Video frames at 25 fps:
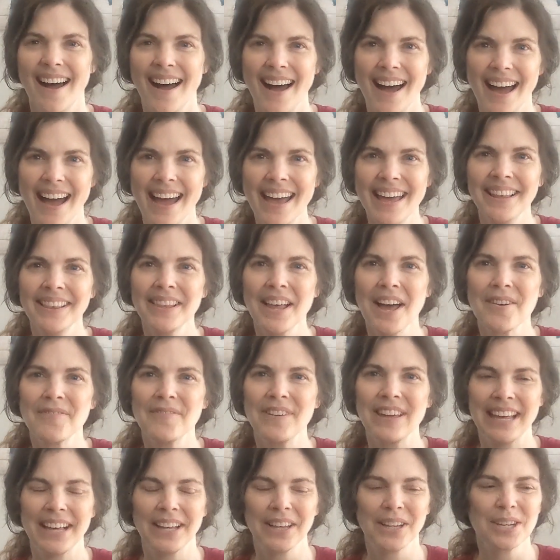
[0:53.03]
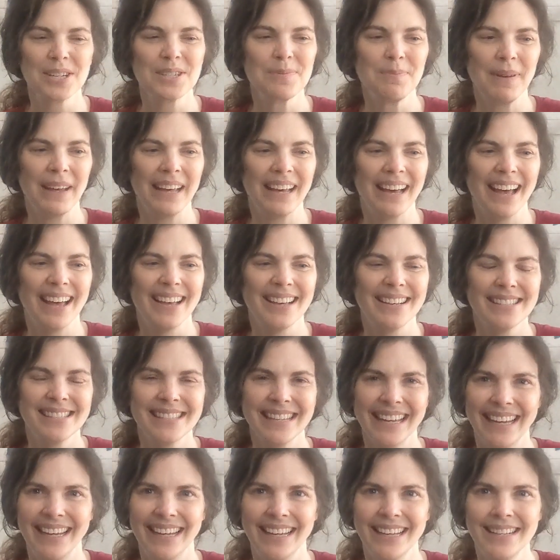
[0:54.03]
I love English
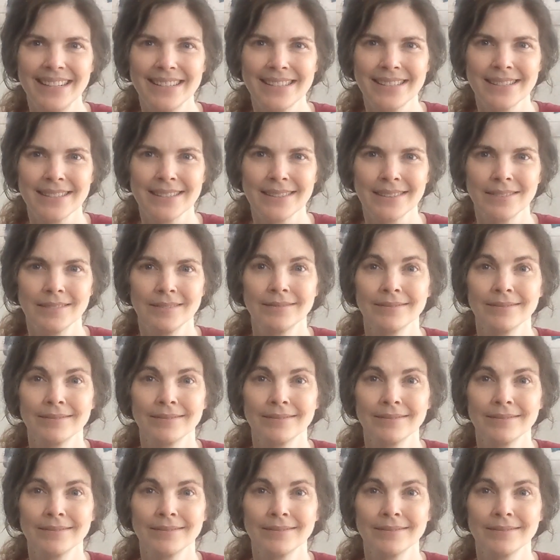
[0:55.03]
because it's